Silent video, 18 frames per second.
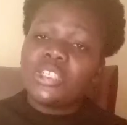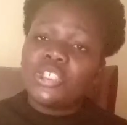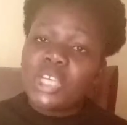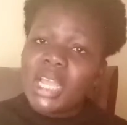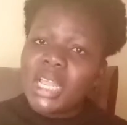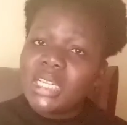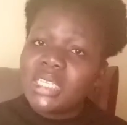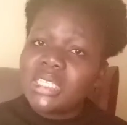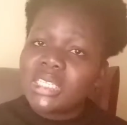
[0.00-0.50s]

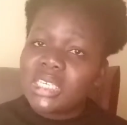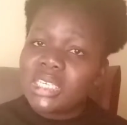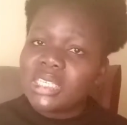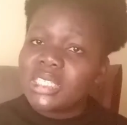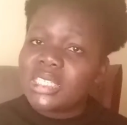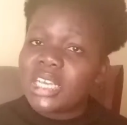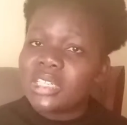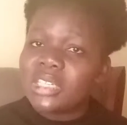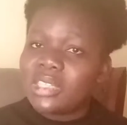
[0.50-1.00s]
child
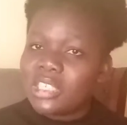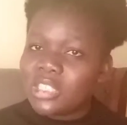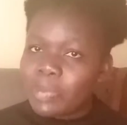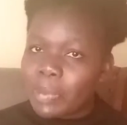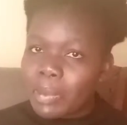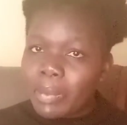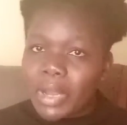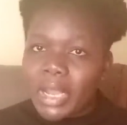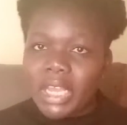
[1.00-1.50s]
sees that these
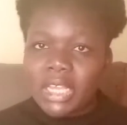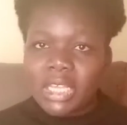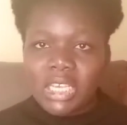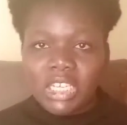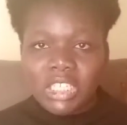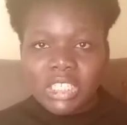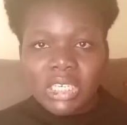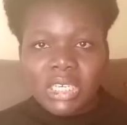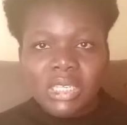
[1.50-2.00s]
people are
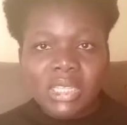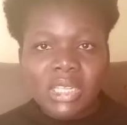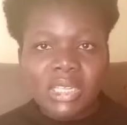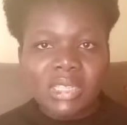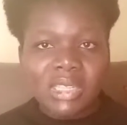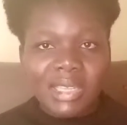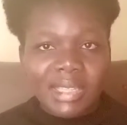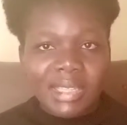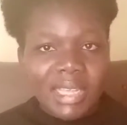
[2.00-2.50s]
eating, they'll
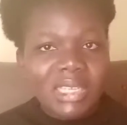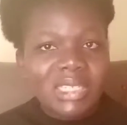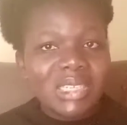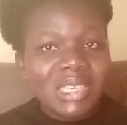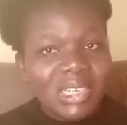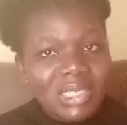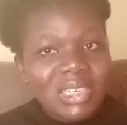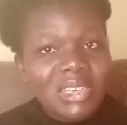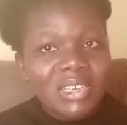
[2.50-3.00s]
think that
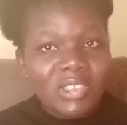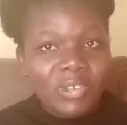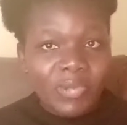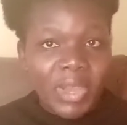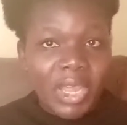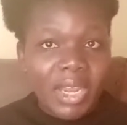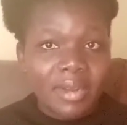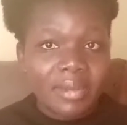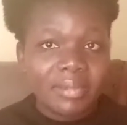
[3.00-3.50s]
eating is
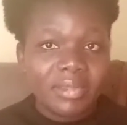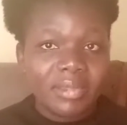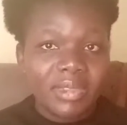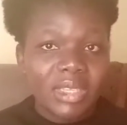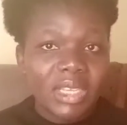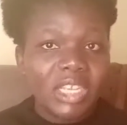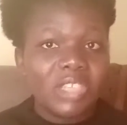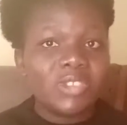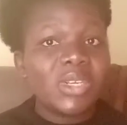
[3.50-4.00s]
fun.
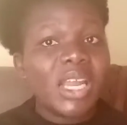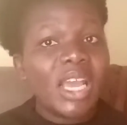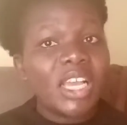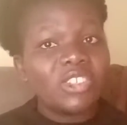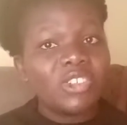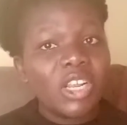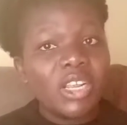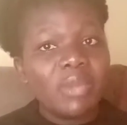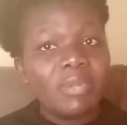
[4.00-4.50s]
It will
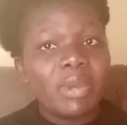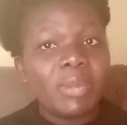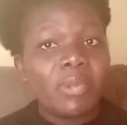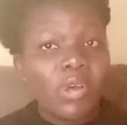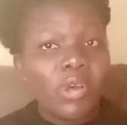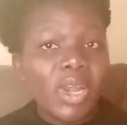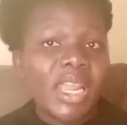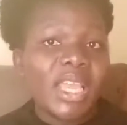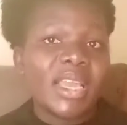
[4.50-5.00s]
actually be
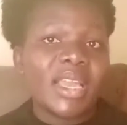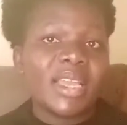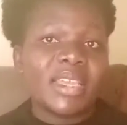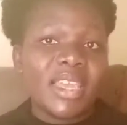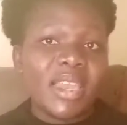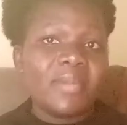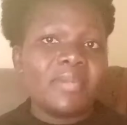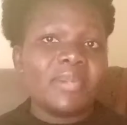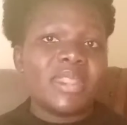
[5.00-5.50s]
more like a
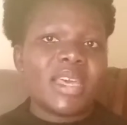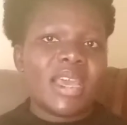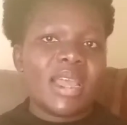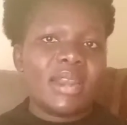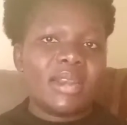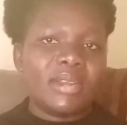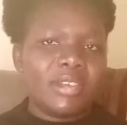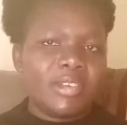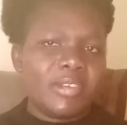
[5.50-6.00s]
game
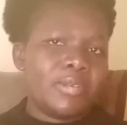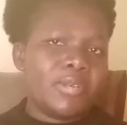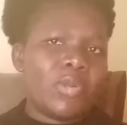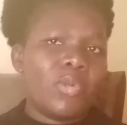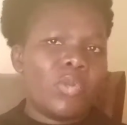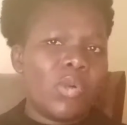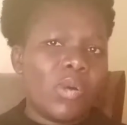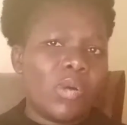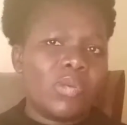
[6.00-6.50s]
than, you know,
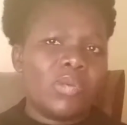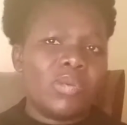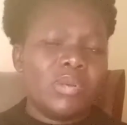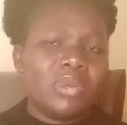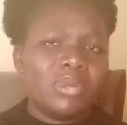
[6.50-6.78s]
war.